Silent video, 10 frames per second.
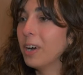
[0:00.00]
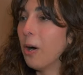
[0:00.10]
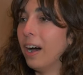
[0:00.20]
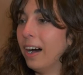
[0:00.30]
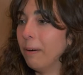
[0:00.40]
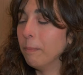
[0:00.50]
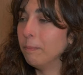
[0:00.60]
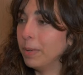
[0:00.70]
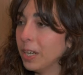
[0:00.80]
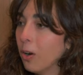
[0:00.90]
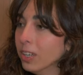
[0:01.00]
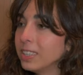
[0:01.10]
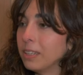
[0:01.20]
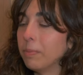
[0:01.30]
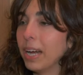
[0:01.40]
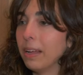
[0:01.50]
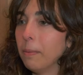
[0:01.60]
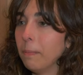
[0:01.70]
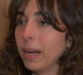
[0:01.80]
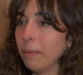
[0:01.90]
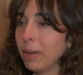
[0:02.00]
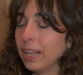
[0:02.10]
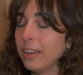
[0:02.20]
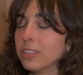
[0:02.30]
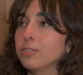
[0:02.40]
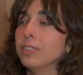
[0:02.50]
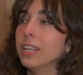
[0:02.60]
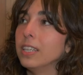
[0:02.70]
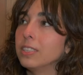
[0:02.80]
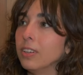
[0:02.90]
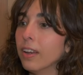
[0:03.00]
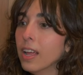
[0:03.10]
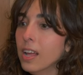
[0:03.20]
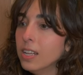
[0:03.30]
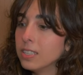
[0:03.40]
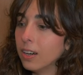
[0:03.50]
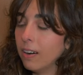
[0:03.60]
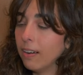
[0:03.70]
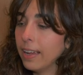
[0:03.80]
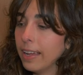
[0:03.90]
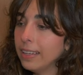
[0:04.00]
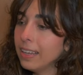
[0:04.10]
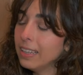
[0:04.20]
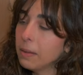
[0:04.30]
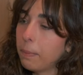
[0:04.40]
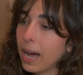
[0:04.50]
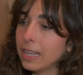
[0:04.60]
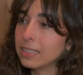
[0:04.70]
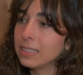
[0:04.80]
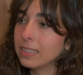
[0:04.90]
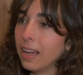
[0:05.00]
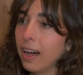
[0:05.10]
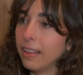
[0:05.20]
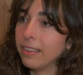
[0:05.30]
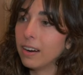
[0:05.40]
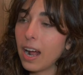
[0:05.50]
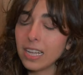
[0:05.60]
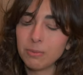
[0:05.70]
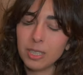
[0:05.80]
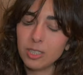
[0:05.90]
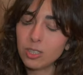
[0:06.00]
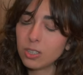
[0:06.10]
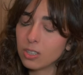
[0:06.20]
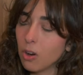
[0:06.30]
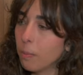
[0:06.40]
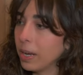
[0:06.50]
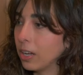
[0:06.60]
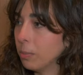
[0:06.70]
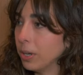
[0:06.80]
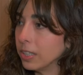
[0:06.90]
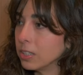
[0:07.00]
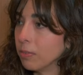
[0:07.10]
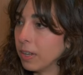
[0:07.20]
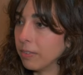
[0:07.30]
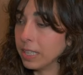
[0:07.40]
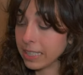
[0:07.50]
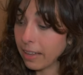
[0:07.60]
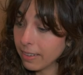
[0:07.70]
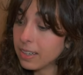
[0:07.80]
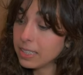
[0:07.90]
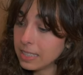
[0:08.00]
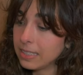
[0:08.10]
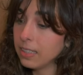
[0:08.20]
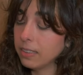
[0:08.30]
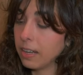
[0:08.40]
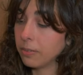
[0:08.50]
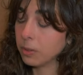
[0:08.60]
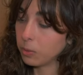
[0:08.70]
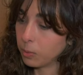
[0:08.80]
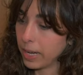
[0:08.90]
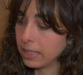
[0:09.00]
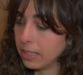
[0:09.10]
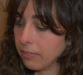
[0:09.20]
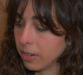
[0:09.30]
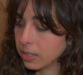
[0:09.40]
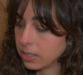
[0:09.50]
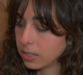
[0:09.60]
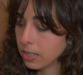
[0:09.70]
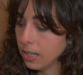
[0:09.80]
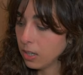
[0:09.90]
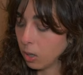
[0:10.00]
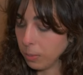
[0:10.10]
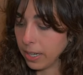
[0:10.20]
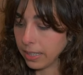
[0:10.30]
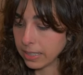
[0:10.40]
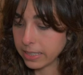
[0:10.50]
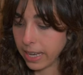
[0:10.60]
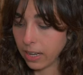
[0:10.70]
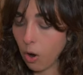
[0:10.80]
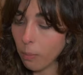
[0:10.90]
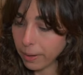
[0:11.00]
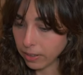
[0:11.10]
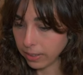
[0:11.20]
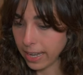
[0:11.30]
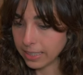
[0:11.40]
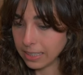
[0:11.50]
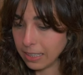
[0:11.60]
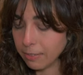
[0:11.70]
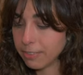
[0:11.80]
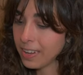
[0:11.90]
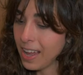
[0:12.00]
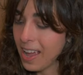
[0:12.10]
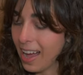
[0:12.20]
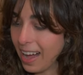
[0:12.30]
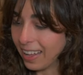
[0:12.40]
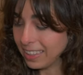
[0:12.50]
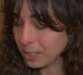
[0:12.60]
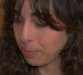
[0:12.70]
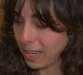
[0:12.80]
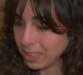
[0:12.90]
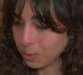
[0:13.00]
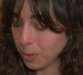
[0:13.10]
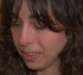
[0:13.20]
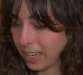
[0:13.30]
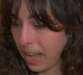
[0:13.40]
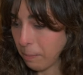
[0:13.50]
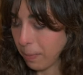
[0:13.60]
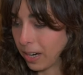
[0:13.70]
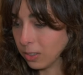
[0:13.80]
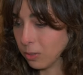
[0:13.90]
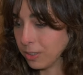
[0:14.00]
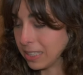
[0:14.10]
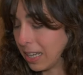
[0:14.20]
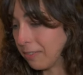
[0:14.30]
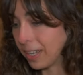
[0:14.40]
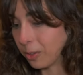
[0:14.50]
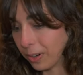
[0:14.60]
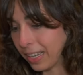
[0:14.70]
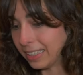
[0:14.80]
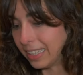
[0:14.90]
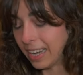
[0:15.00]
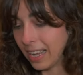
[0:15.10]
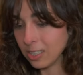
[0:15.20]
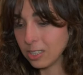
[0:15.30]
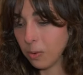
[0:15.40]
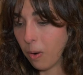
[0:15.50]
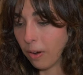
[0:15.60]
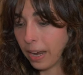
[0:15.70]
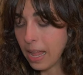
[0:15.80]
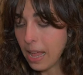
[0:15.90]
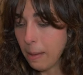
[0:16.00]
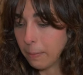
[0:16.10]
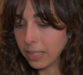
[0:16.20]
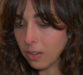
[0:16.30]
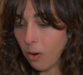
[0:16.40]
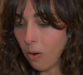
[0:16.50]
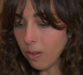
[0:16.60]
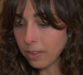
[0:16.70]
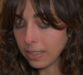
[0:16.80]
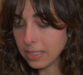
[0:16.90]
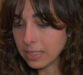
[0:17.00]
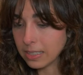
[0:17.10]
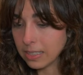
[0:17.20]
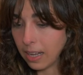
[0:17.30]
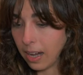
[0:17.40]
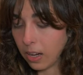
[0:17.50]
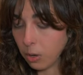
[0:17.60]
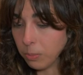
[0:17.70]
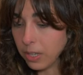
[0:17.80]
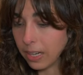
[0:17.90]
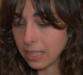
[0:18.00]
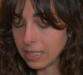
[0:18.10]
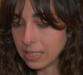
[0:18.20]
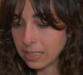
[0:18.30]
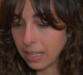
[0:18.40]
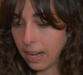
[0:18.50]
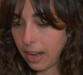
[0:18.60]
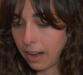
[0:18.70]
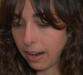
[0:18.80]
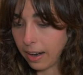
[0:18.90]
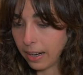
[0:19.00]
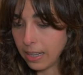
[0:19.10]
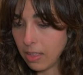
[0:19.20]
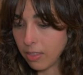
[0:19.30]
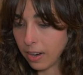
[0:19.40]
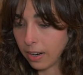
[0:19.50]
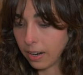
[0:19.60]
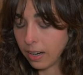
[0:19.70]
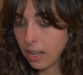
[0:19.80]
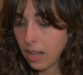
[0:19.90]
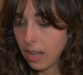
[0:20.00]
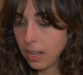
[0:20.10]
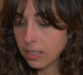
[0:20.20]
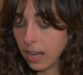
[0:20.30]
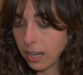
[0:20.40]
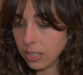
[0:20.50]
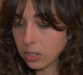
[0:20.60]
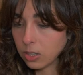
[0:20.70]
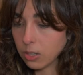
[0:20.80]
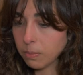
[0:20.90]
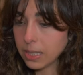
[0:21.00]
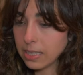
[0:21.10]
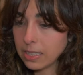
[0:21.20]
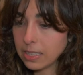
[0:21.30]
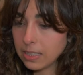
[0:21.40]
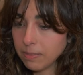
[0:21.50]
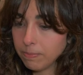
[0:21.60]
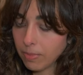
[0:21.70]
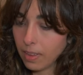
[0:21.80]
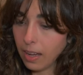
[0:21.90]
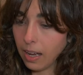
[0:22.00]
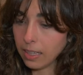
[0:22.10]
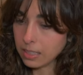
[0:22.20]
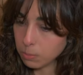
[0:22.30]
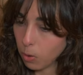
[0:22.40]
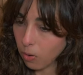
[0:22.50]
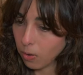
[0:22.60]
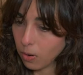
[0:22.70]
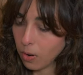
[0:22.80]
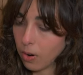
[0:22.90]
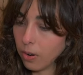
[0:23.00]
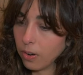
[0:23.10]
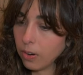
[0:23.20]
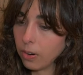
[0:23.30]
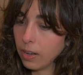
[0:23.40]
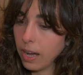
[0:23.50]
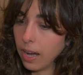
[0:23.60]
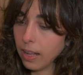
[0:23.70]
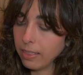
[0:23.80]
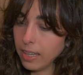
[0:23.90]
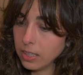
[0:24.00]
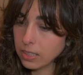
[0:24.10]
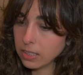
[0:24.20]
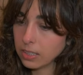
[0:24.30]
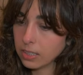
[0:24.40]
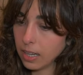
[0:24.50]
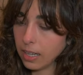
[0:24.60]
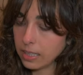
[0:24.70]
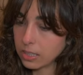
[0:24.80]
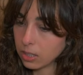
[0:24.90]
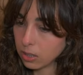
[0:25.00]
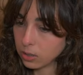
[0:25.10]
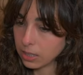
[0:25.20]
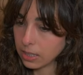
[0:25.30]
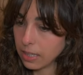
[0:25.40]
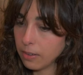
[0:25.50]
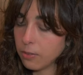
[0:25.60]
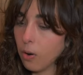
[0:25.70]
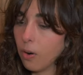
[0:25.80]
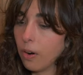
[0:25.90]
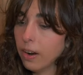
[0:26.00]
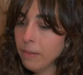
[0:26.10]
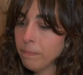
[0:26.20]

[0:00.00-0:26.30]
uh, be hosted by, by, by, Linux Foundation. So in, in the past, uh, there has been so many communities of DevRels, and there are still the great DevRels communities like Open Collective, uh, the Spanish one that I'm part of is DevRel Coneñe, and so on. But all these uh, communities are either uh, sometimes uh, small or they just exclusive or